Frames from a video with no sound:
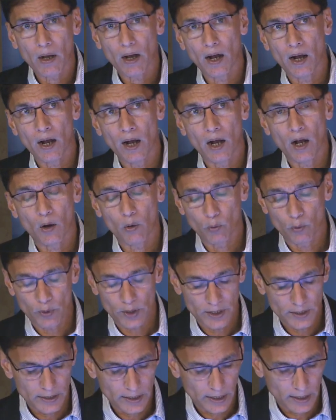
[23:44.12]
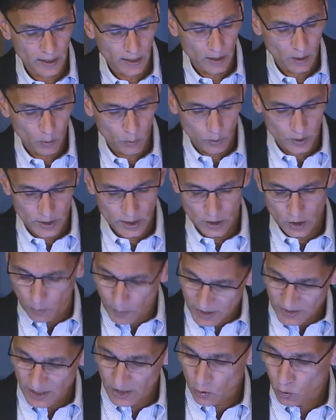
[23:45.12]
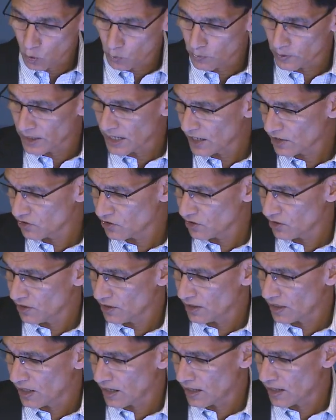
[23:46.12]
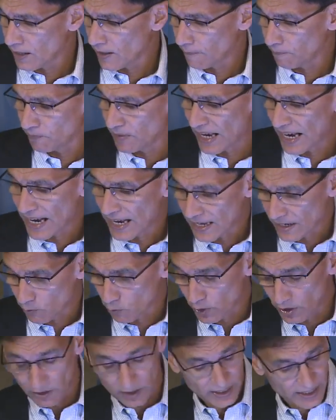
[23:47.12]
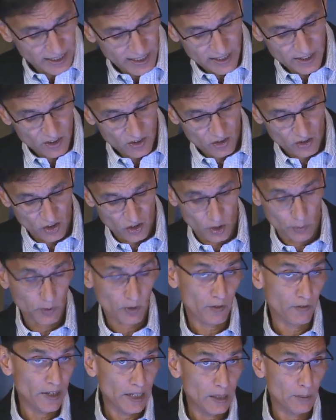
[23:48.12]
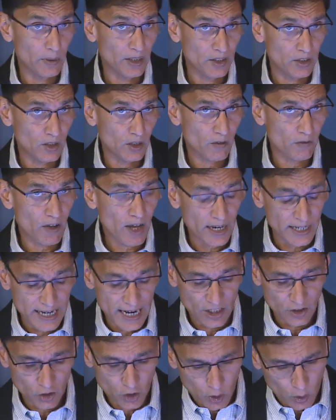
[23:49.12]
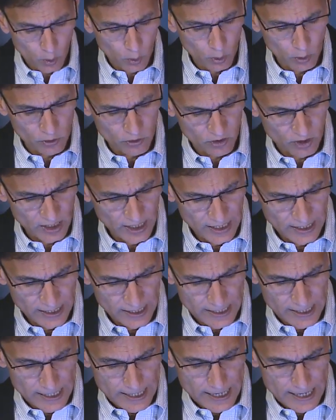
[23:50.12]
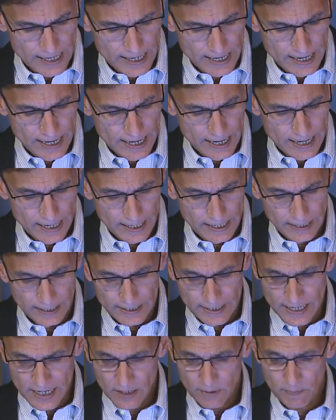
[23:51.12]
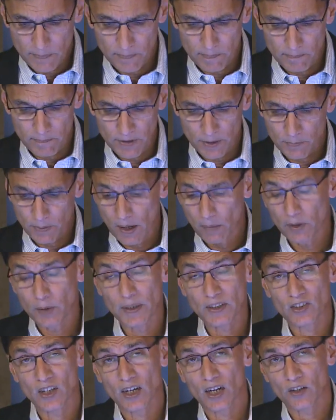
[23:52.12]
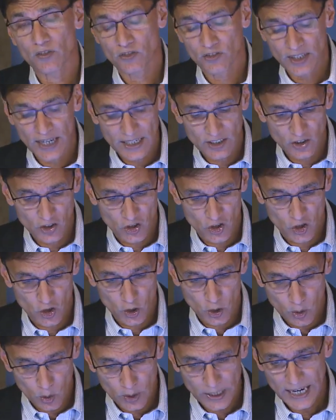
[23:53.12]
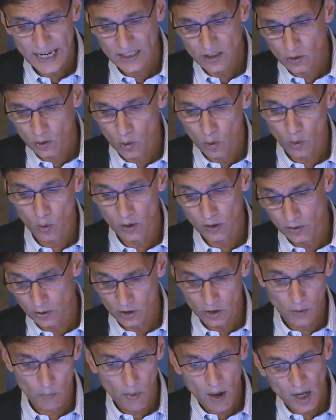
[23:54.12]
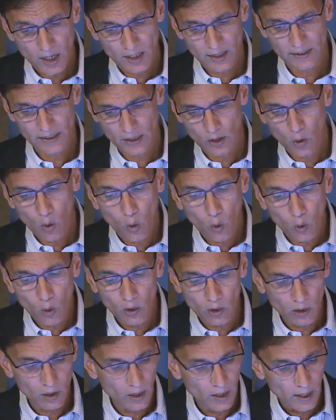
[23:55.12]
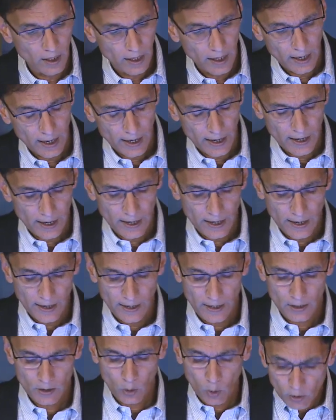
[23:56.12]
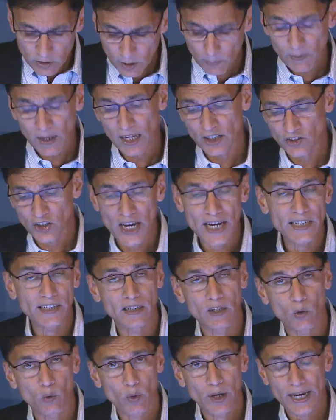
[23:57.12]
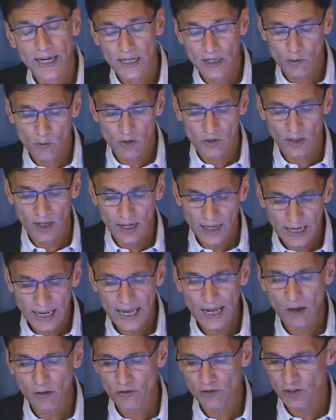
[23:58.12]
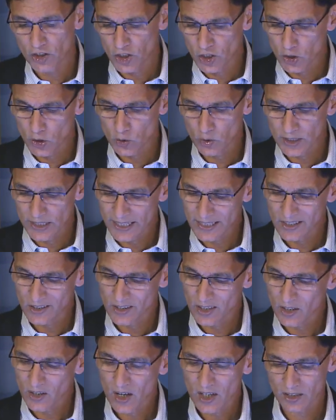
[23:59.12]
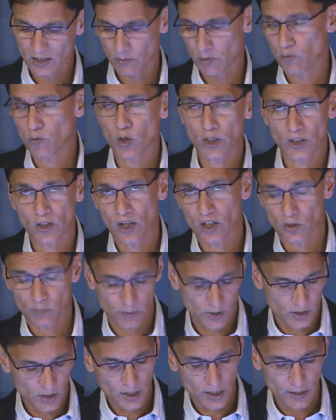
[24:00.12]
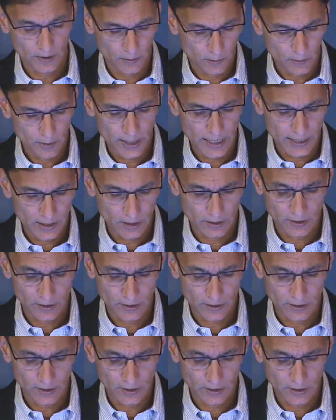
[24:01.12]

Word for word: uh, with, uh, with the domestic coal production uh, uh, where it is in terms of availability of high ash coals, uh, it, it probably makes a lot of sense to look at coal, to model the coal, coal supply chain in a way which allows you to get to the cost of about $40 per ton, right, in